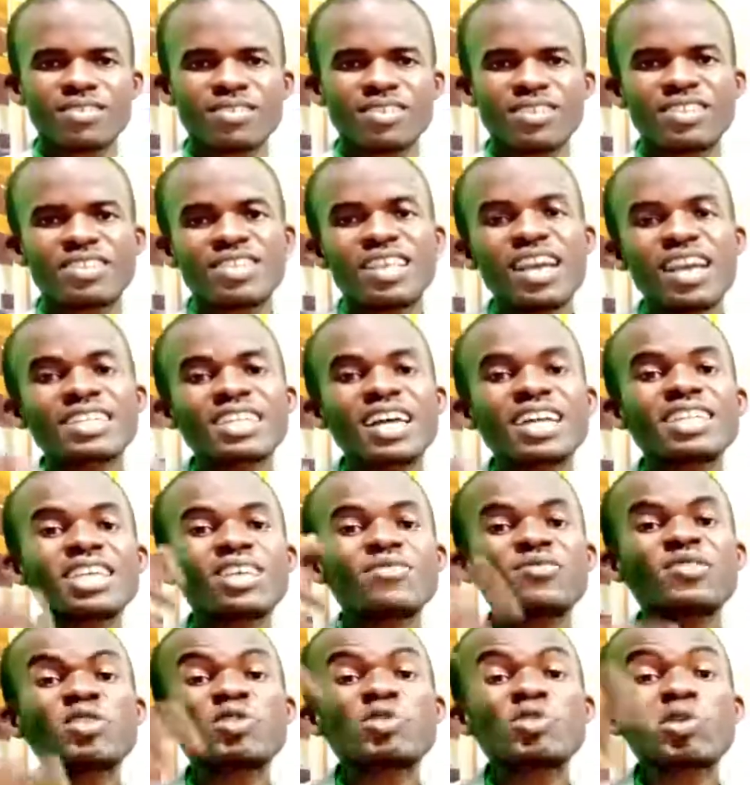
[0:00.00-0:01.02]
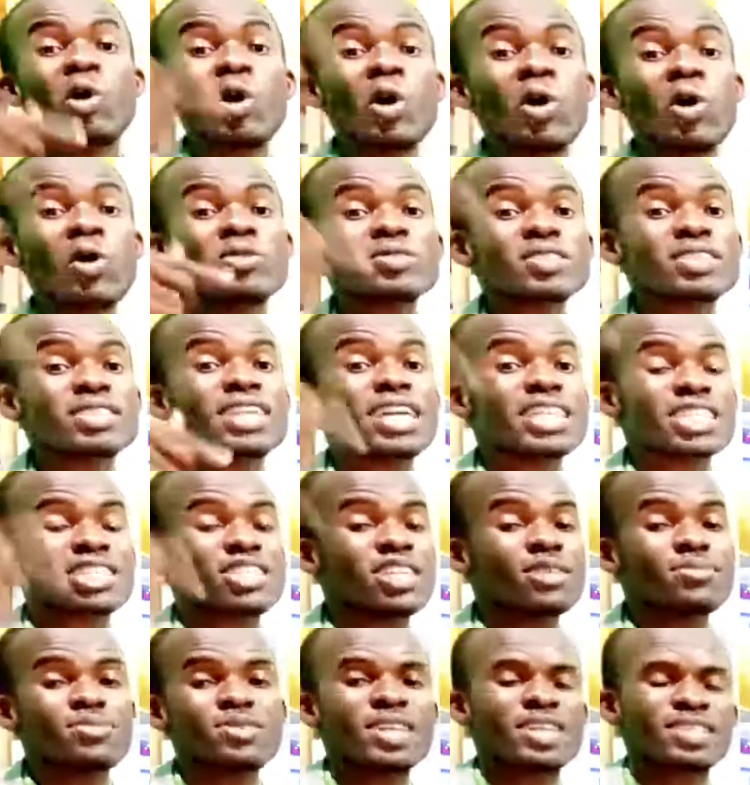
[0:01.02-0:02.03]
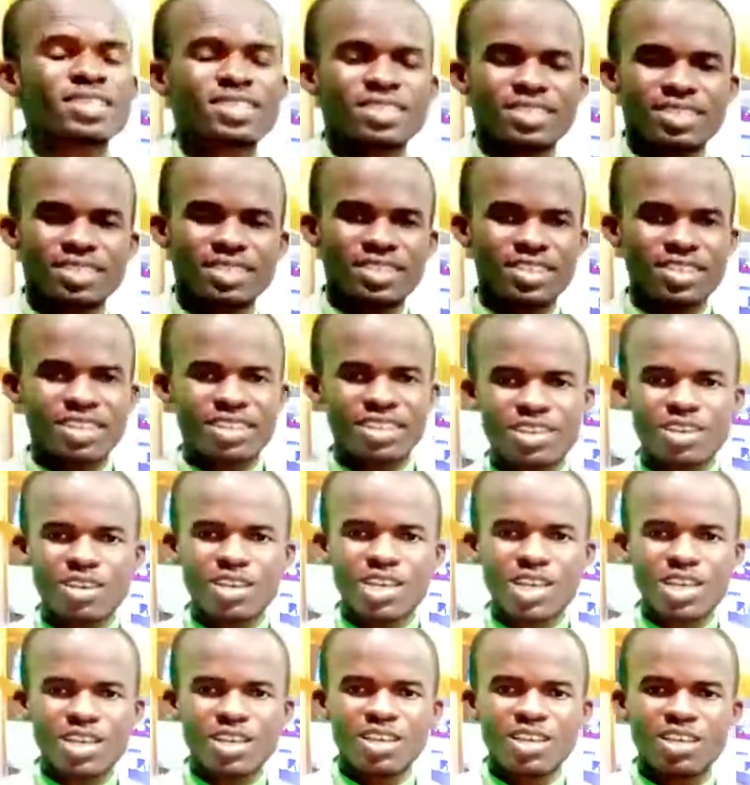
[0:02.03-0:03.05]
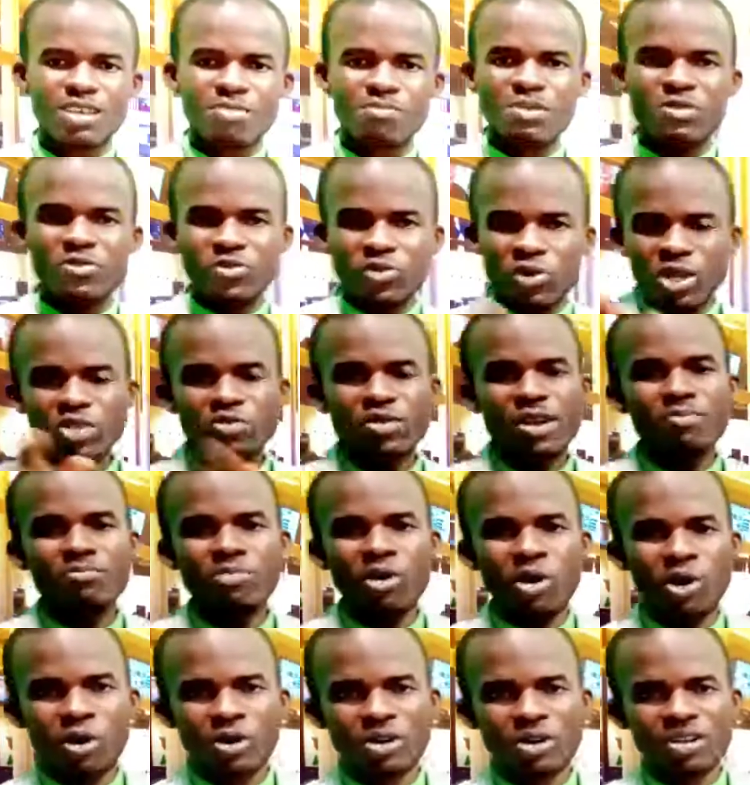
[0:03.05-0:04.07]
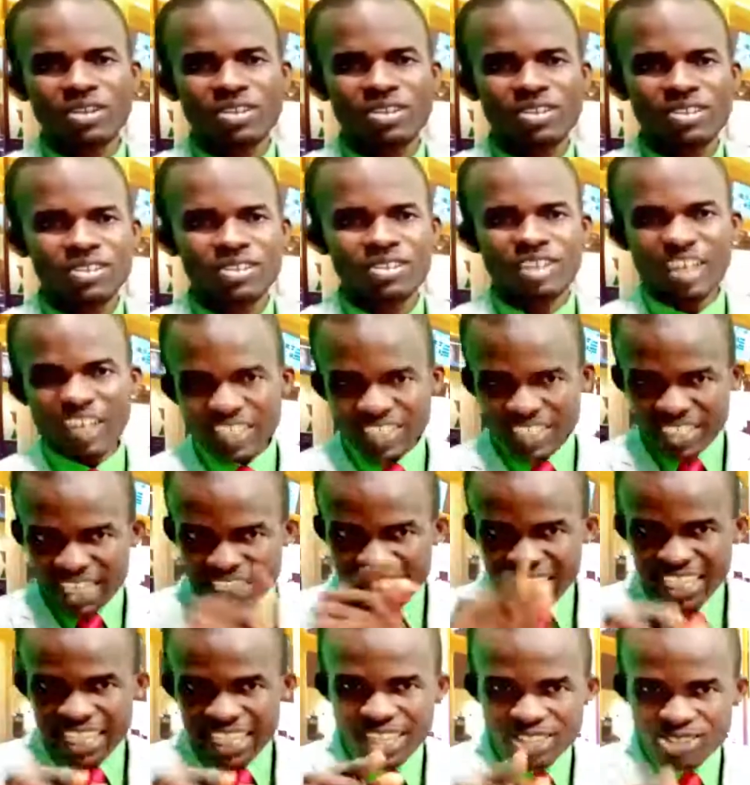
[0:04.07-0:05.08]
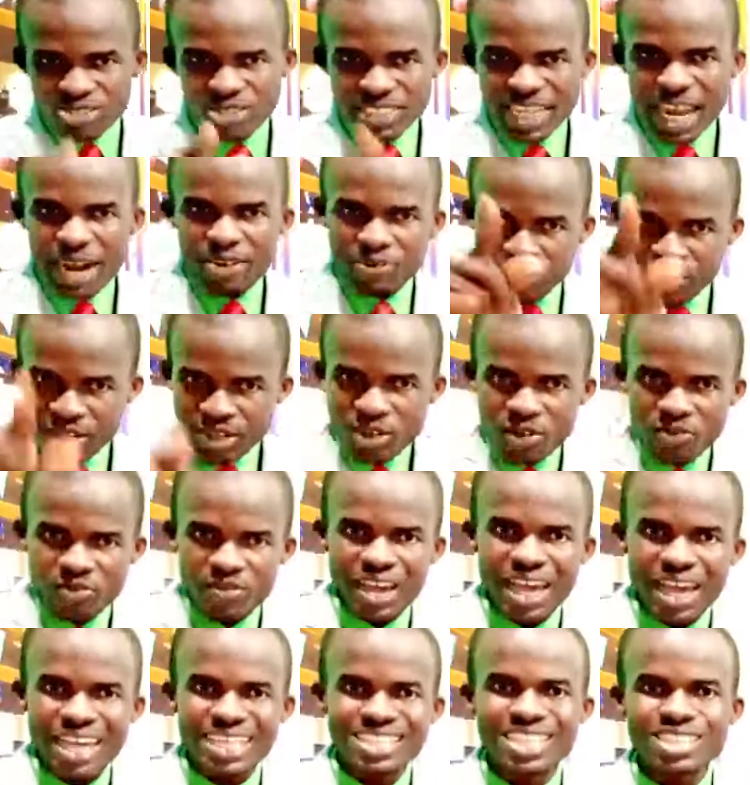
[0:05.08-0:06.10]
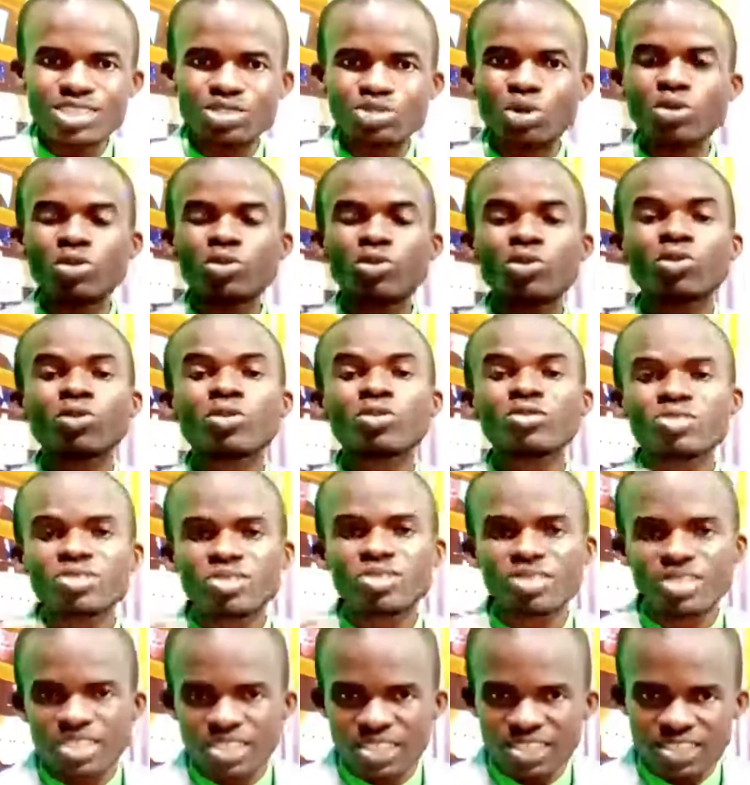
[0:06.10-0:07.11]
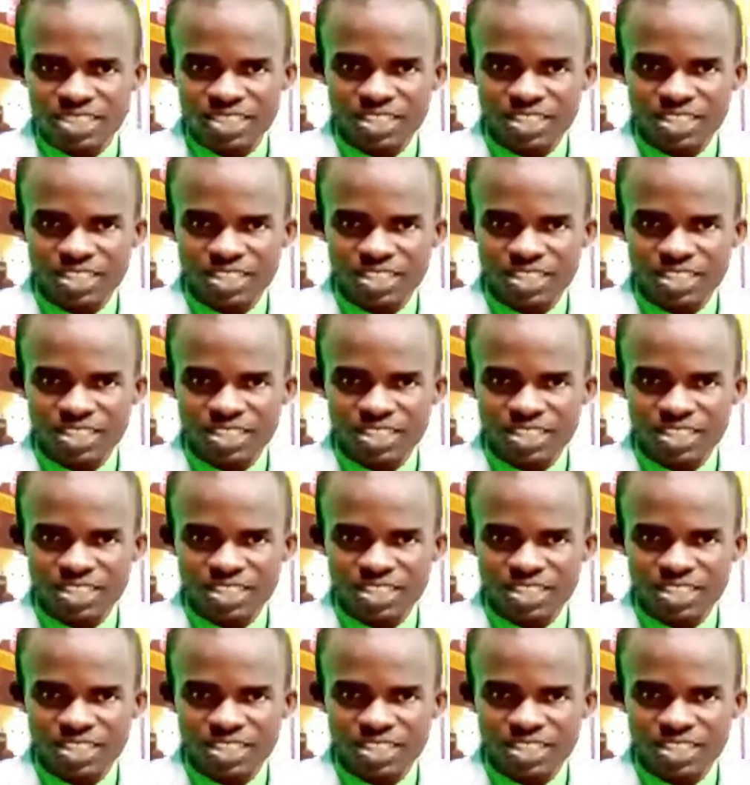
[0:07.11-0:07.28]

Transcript: Satan even knows the scriptures before you were born. Satan is not afraid of Ayatul Kursi